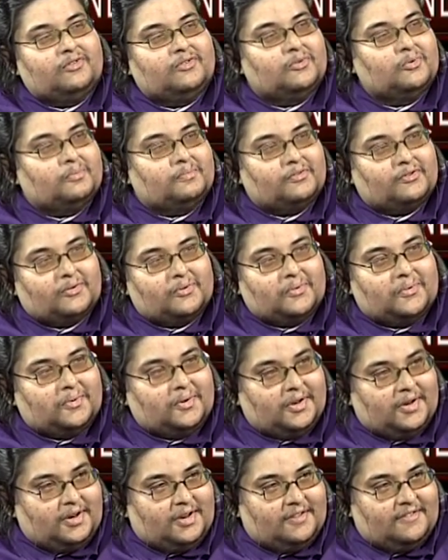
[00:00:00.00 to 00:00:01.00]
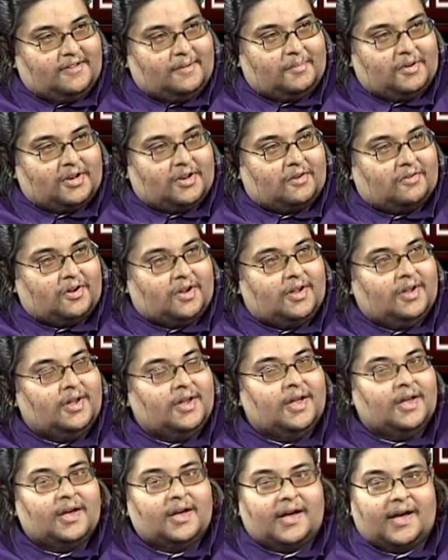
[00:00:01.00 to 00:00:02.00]
tombstone in the cemetery,
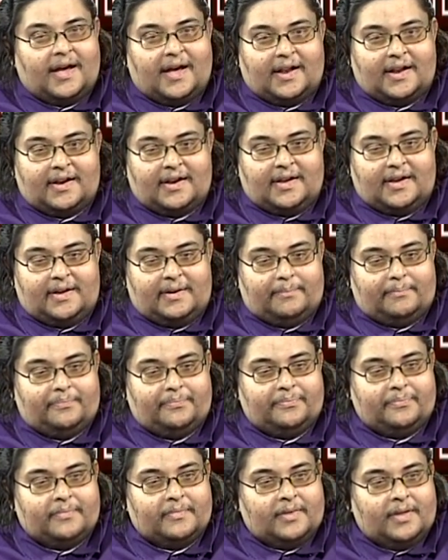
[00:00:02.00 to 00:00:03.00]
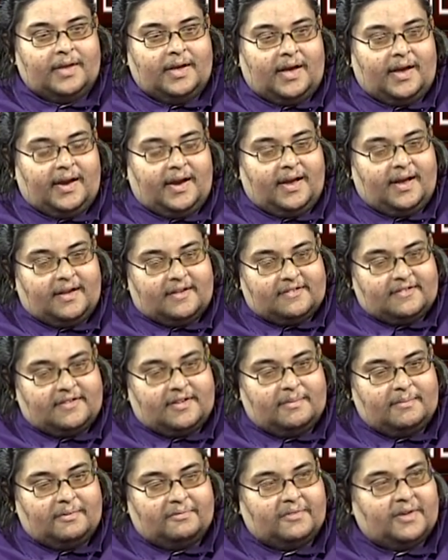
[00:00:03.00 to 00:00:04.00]
and I asked
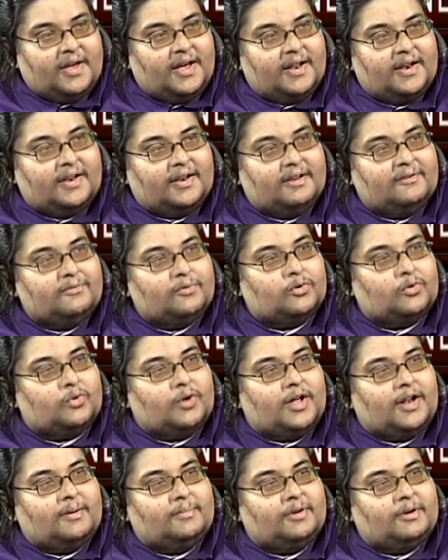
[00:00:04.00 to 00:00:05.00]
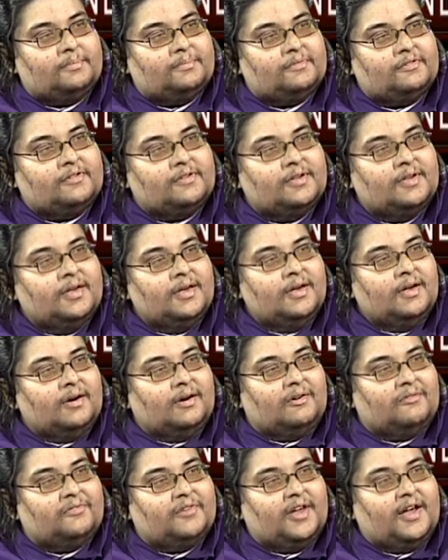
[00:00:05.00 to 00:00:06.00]
them if they had any photo albums
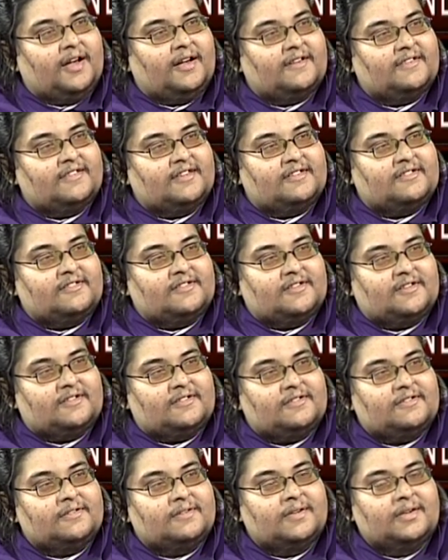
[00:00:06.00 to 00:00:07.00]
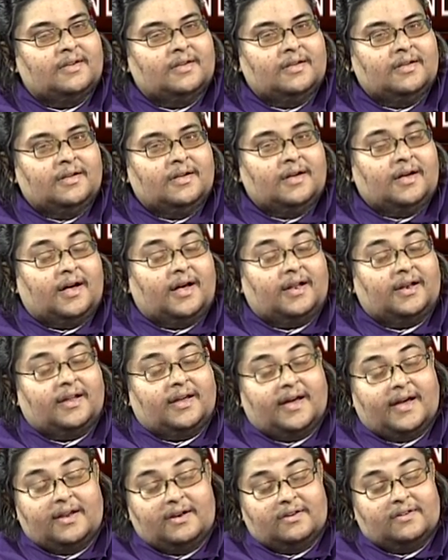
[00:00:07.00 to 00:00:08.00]
of their ancestors. And the
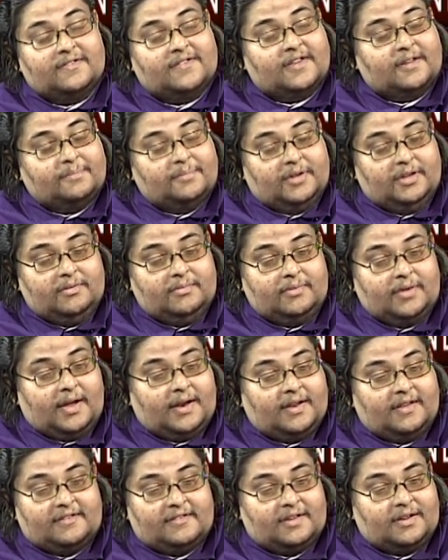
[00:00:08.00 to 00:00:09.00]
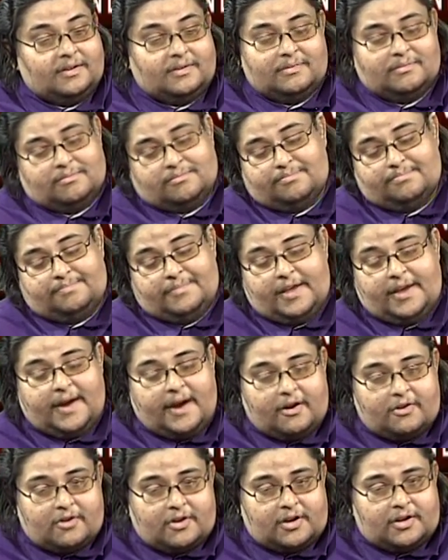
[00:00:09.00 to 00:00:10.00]
guy looks at me, and he's not being
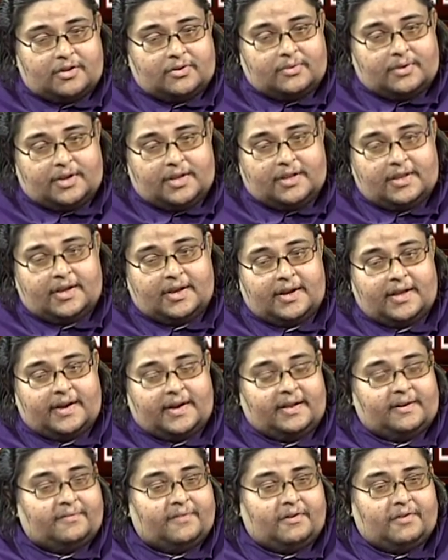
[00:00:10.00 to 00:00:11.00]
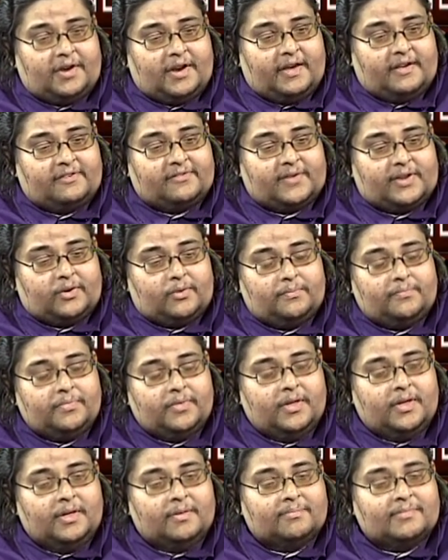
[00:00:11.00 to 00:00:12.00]
arrogant or anything like that, very nice fellow.
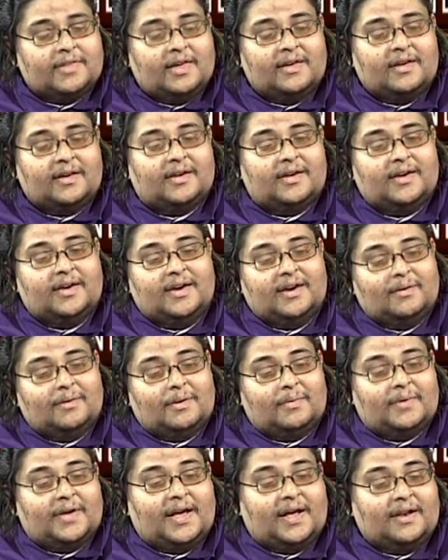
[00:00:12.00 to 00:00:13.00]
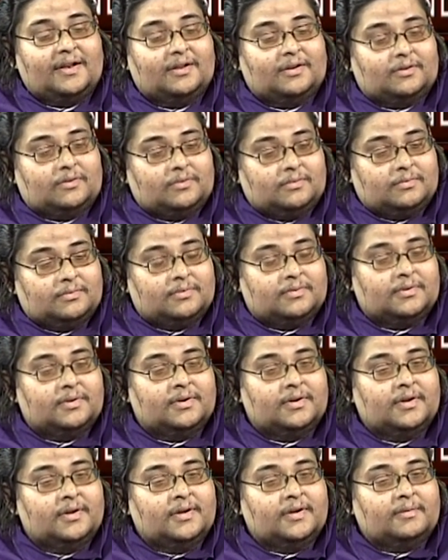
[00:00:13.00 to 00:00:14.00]
Yeah, well, we had it,
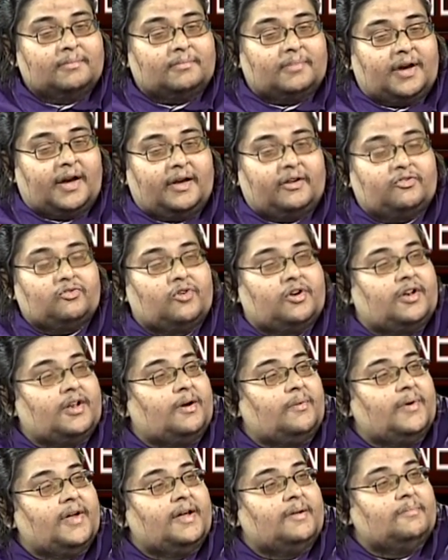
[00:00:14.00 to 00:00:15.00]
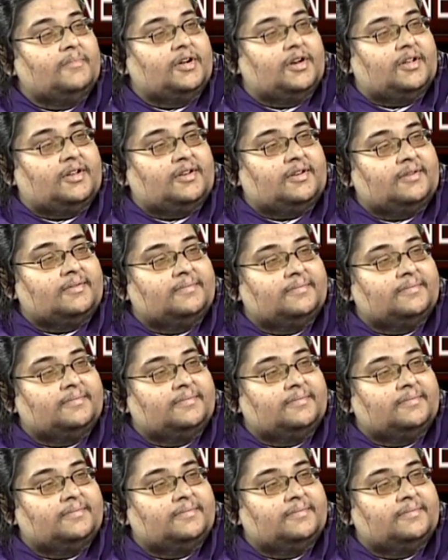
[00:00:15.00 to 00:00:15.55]
but I throw it away and burn it.